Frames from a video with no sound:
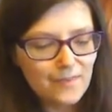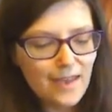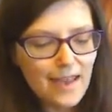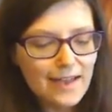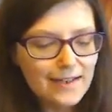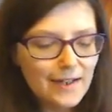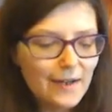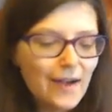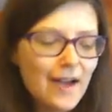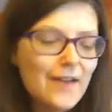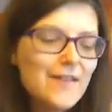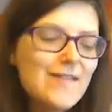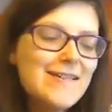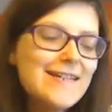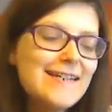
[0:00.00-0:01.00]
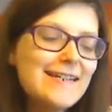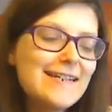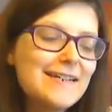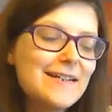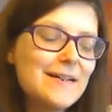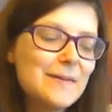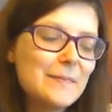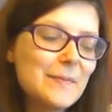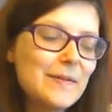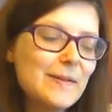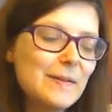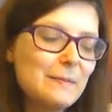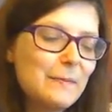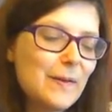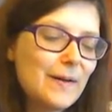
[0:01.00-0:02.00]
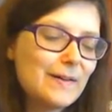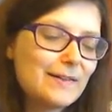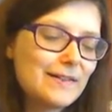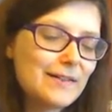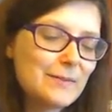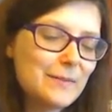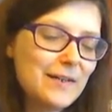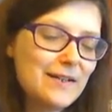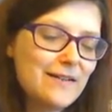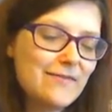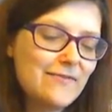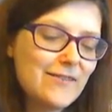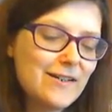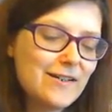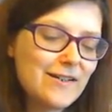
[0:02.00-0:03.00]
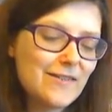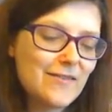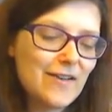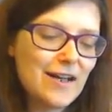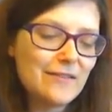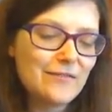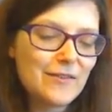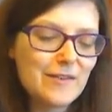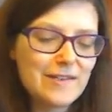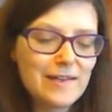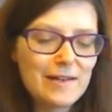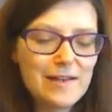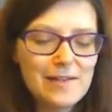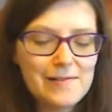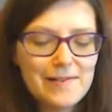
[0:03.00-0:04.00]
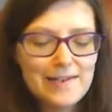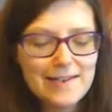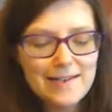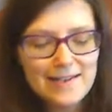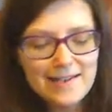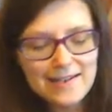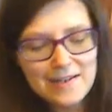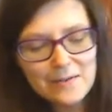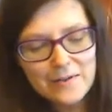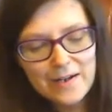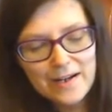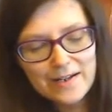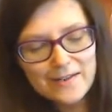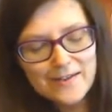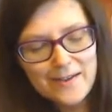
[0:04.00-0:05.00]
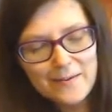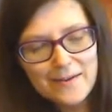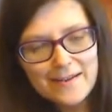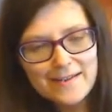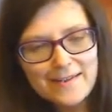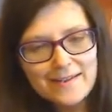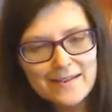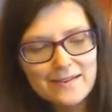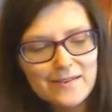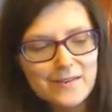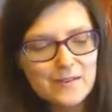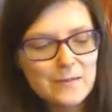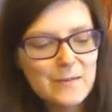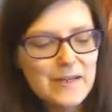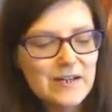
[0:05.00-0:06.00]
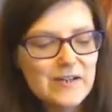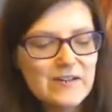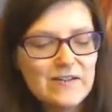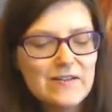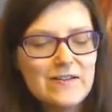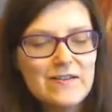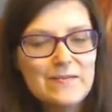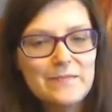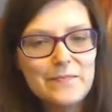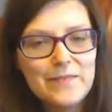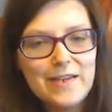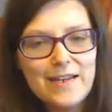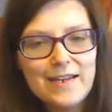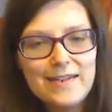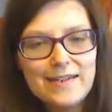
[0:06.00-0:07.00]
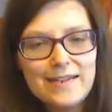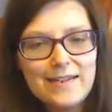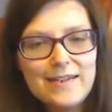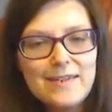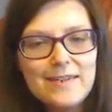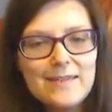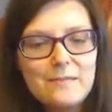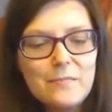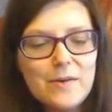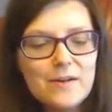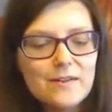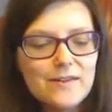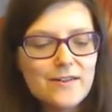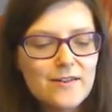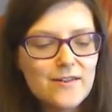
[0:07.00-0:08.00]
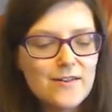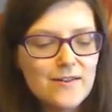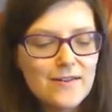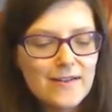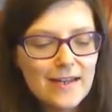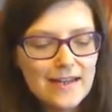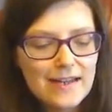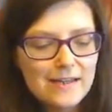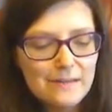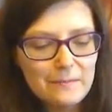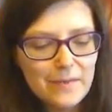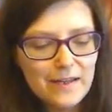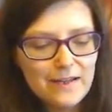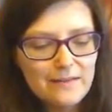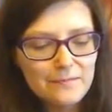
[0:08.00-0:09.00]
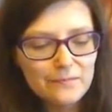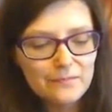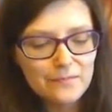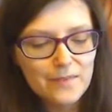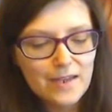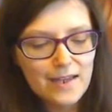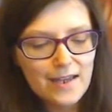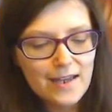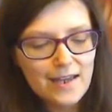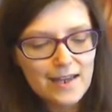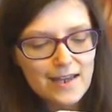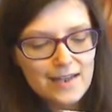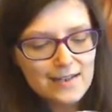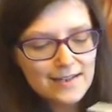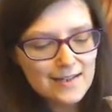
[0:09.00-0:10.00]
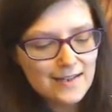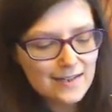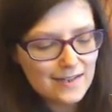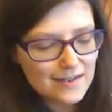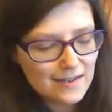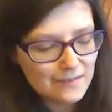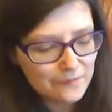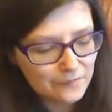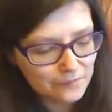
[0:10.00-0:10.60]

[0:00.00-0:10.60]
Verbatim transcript: Now, I already did open the box when it first arrived because I wanted to see what it actually was, just to make sure. So this is the box the Sure came in, eh? and it's